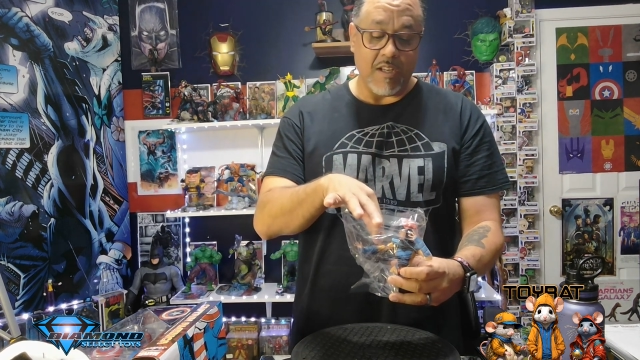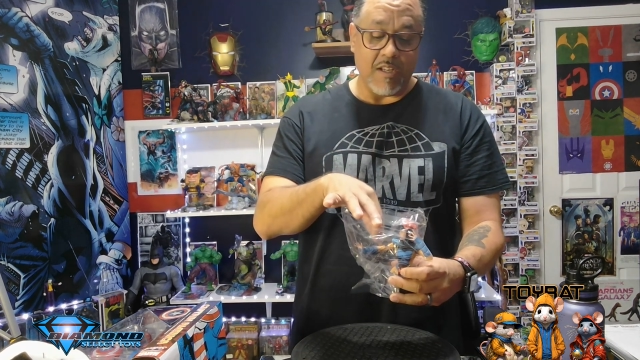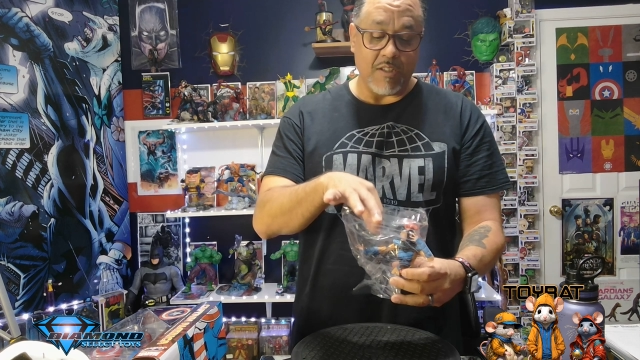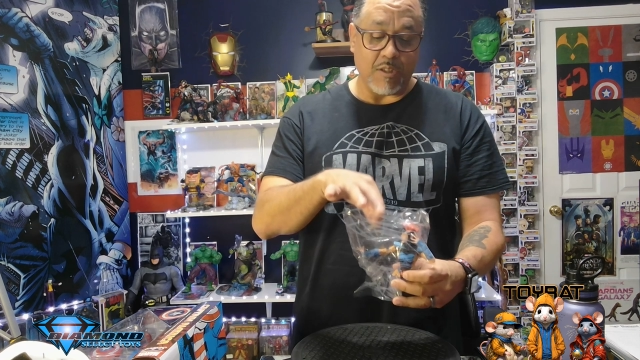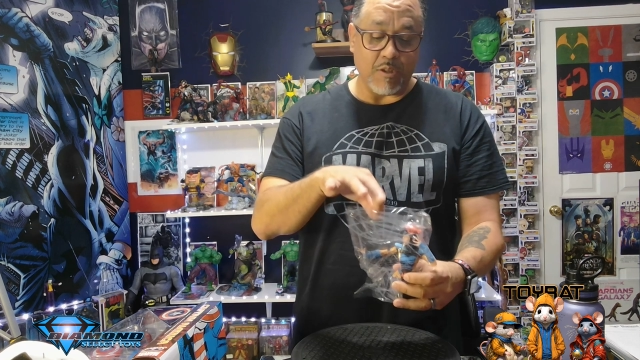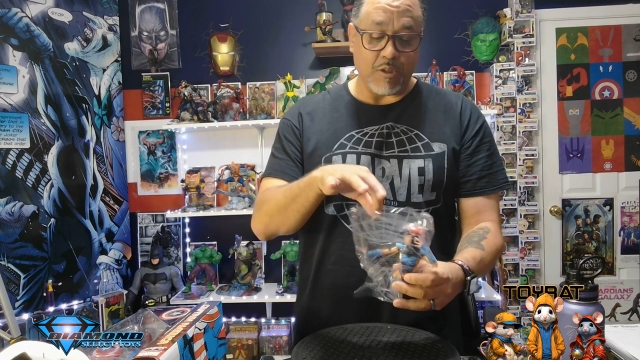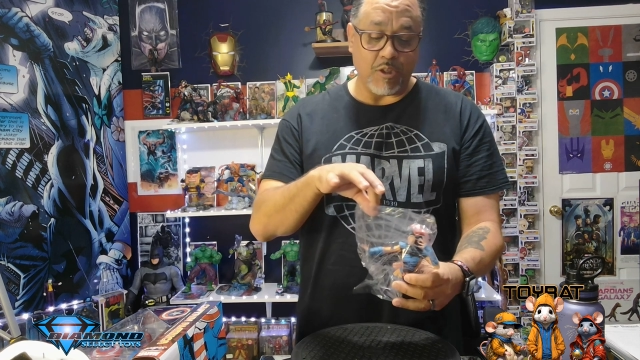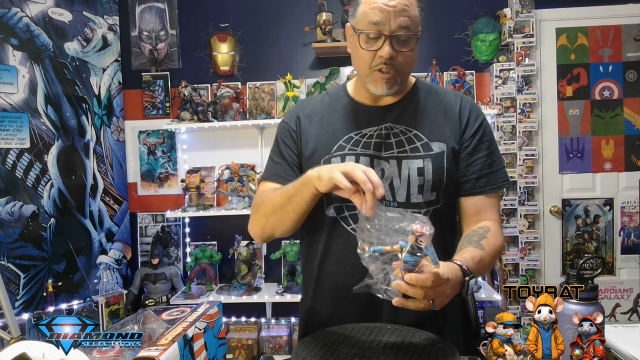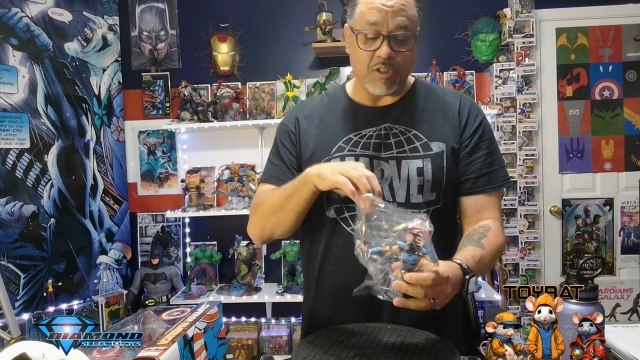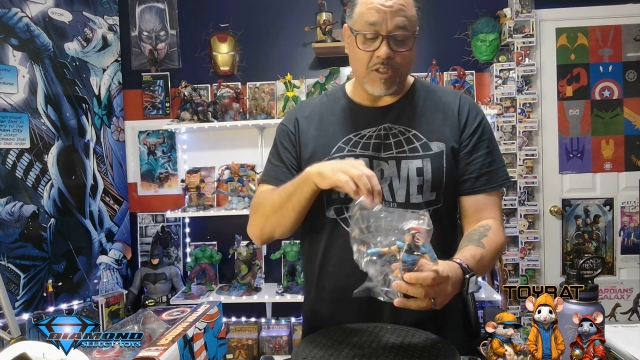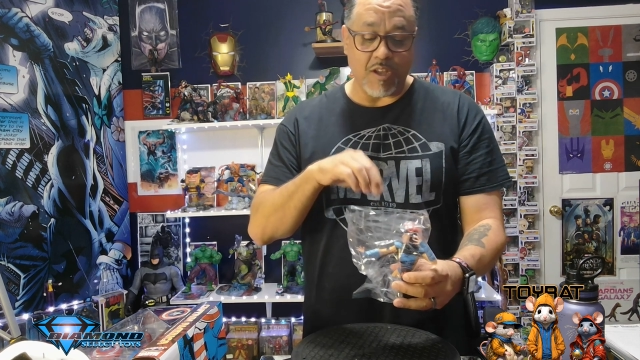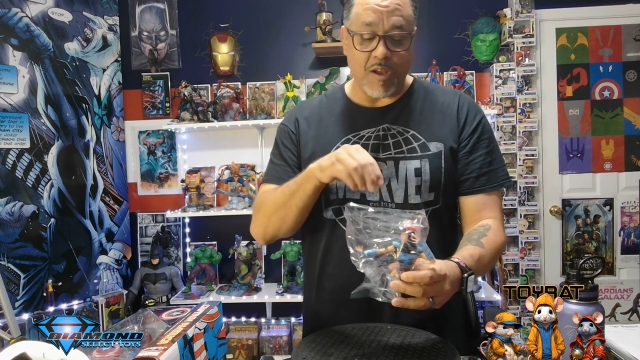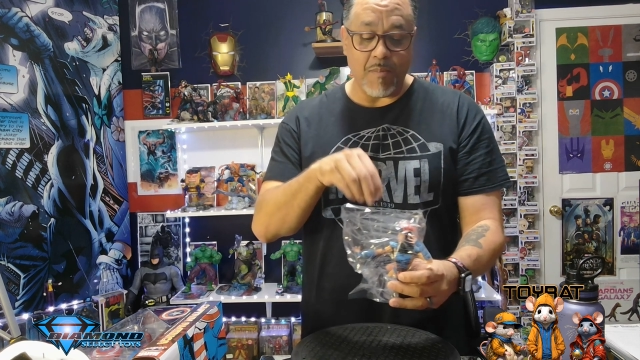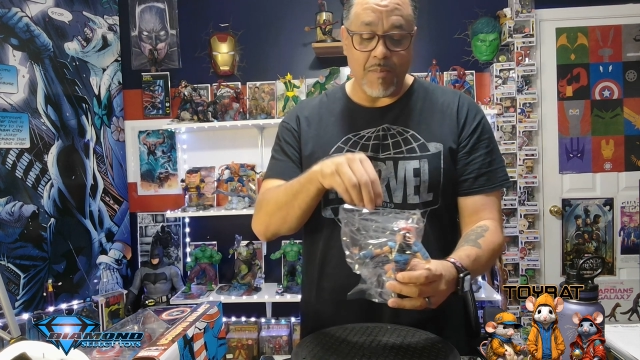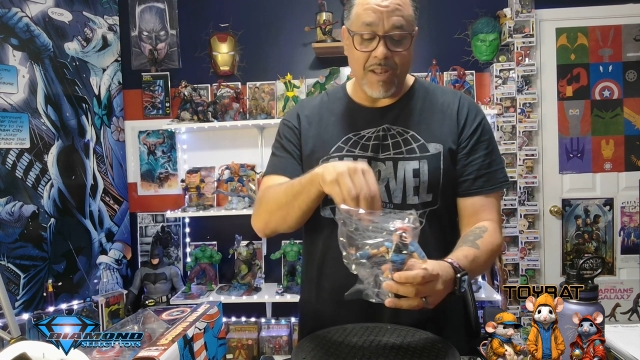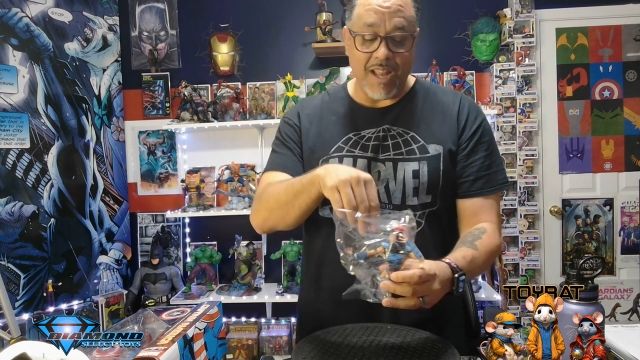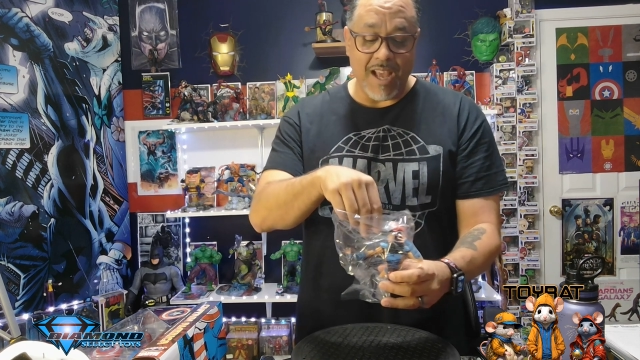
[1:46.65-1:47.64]
So she's
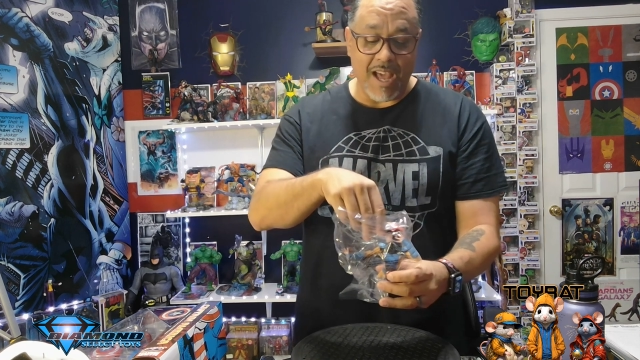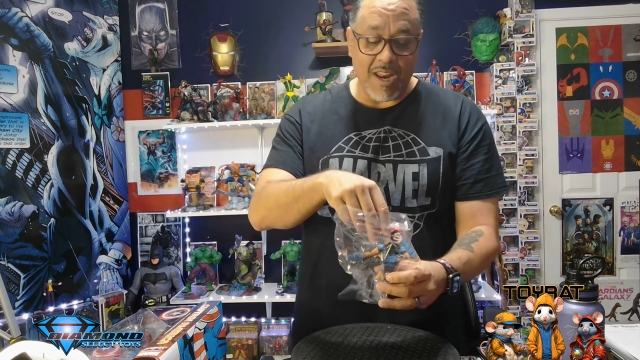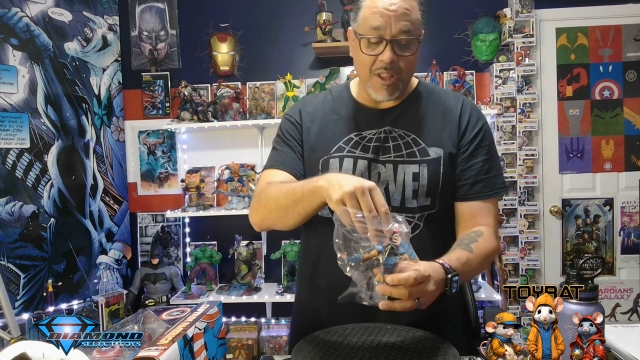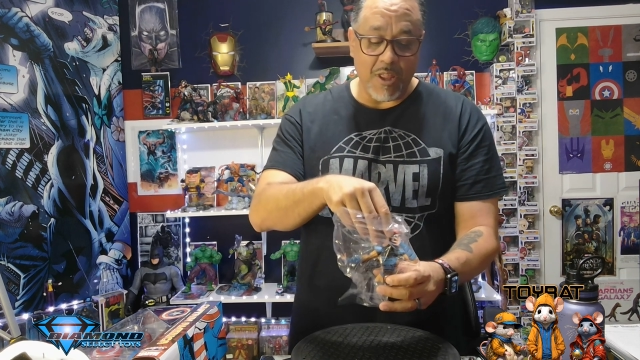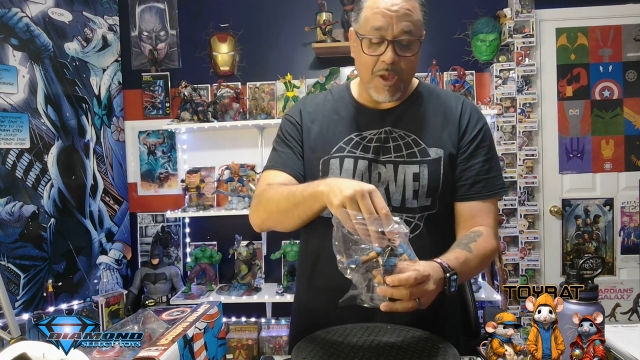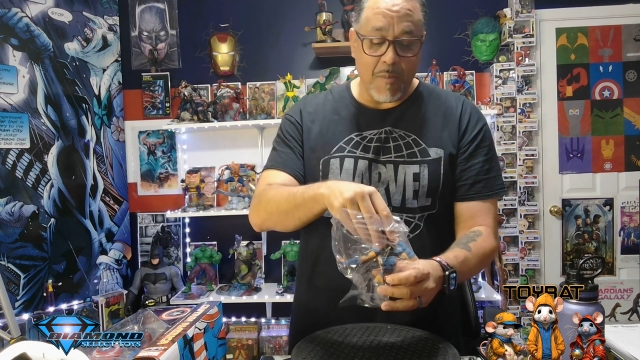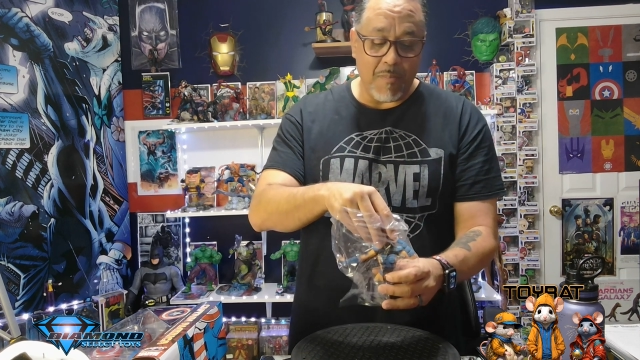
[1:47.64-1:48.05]
coming out of the